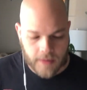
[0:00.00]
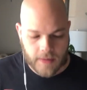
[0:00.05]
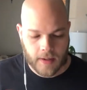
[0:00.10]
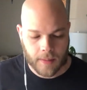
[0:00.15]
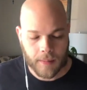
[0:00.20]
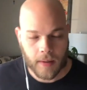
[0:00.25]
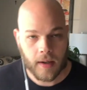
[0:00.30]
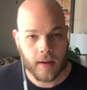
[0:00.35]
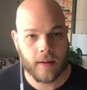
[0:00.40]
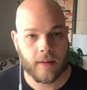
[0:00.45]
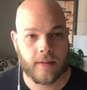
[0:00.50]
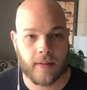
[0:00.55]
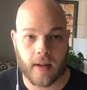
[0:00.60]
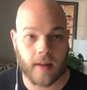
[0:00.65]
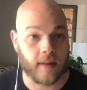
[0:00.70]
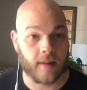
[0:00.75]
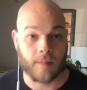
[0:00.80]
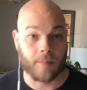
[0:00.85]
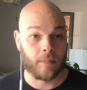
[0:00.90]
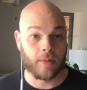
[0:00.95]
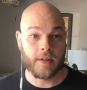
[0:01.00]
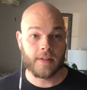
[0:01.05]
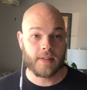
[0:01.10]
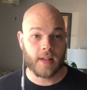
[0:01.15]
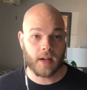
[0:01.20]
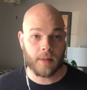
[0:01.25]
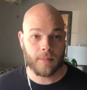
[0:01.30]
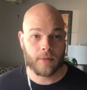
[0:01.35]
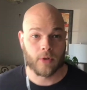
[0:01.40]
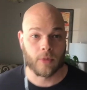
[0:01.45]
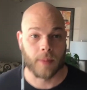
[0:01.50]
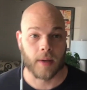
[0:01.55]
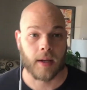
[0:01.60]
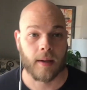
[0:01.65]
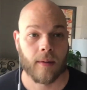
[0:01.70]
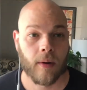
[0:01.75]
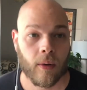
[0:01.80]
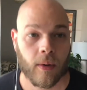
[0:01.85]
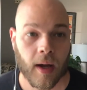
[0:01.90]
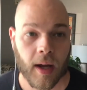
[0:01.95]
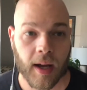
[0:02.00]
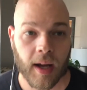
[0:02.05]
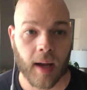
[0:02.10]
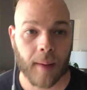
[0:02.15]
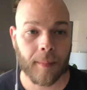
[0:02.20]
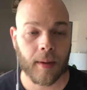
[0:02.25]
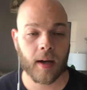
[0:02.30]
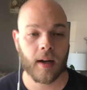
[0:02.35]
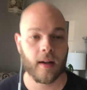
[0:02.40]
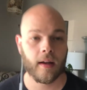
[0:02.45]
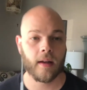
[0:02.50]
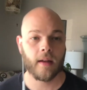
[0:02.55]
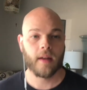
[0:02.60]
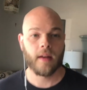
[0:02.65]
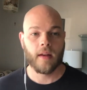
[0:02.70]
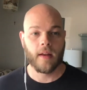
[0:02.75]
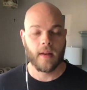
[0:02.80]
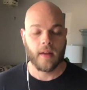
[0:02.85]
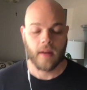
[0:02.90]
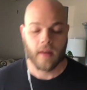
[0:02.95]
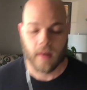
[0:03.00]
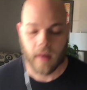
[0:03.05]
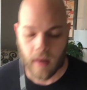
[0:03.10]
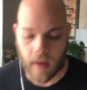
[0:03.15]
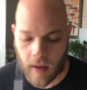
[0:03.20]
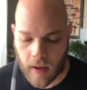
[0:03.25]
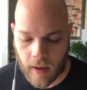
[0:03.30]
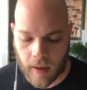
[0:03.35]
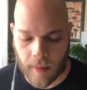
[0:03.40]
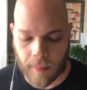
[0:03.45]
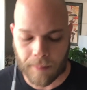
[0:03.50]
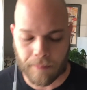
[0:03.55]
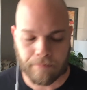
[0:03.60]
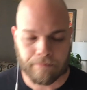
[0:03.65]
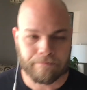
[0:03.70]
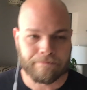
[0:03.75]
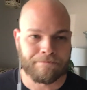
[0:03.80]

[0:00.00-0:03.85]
send them to me, okay? I'm going to